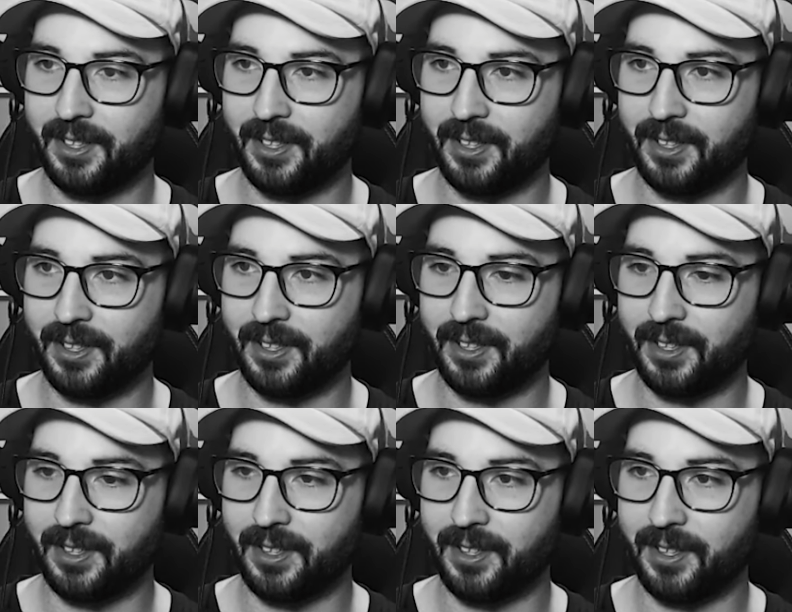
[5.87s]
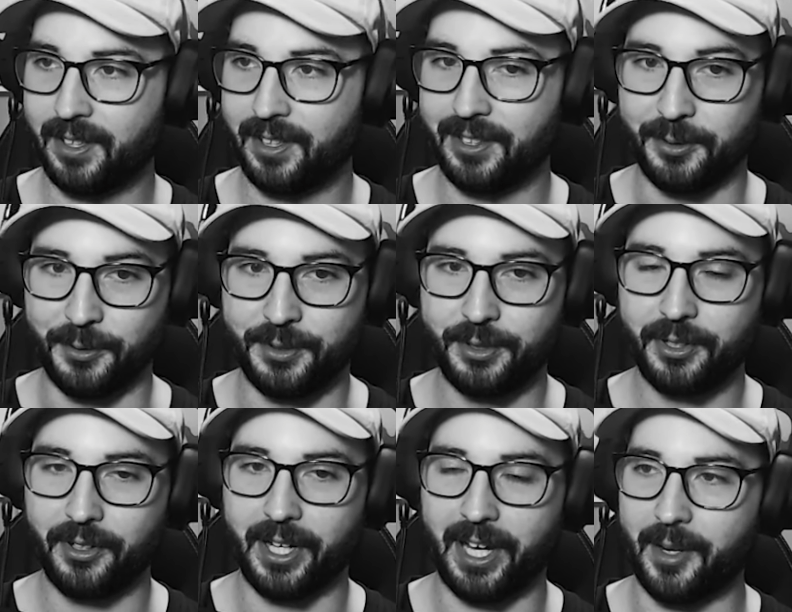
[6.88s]
Azula always lies. Dude,
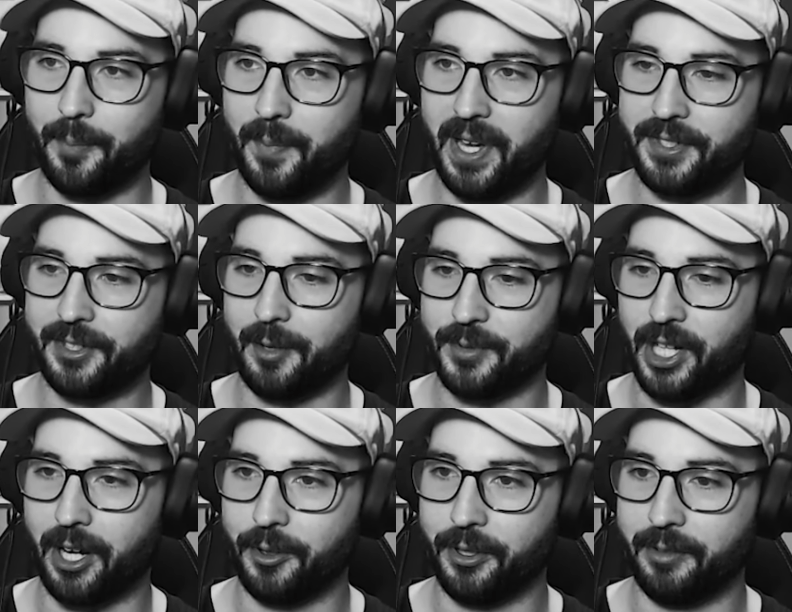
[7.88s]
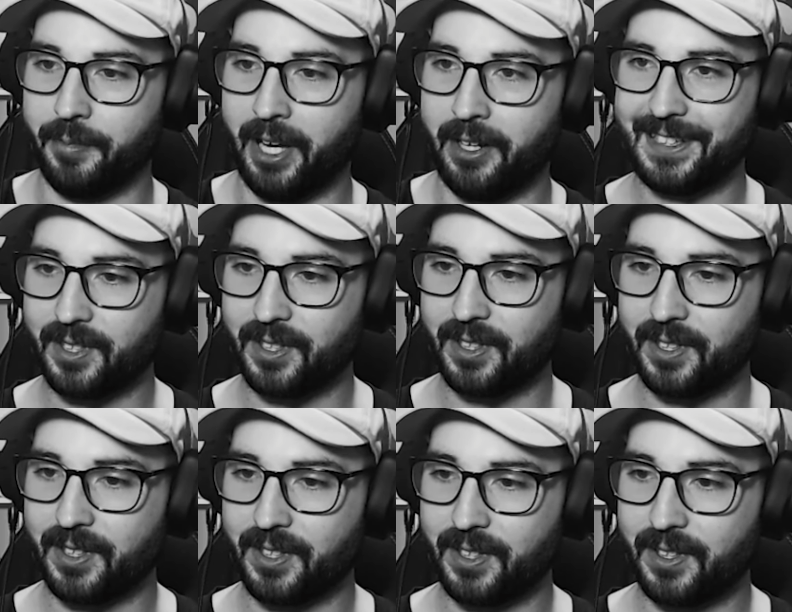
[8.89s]
Zuko had a messed up childhood, man.
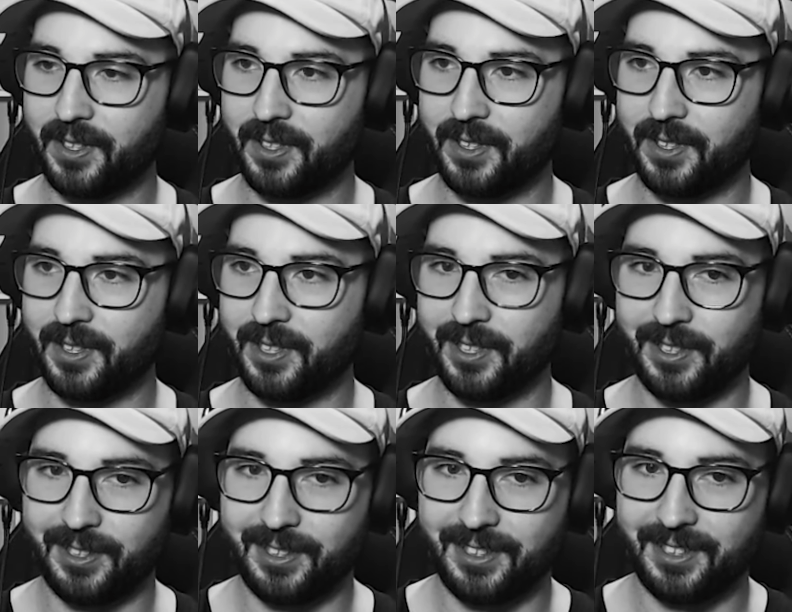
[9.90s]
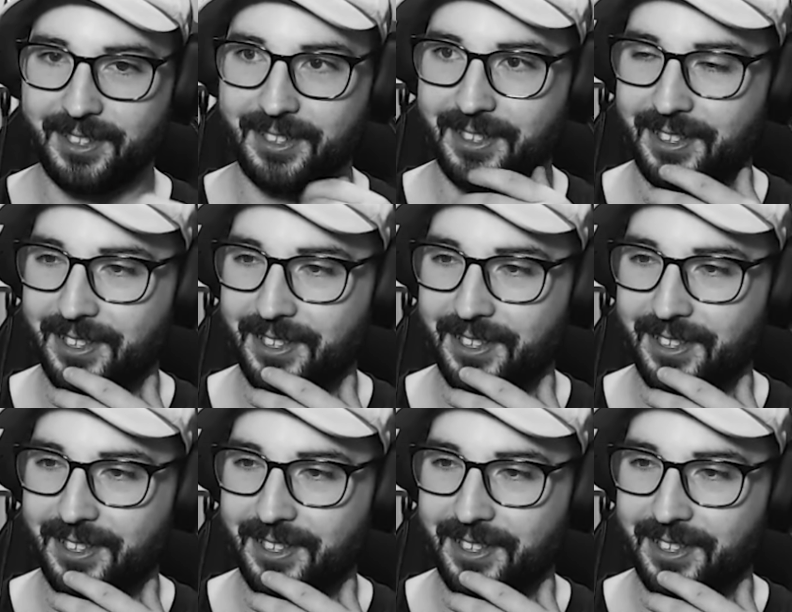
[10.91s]
Never forget who you are.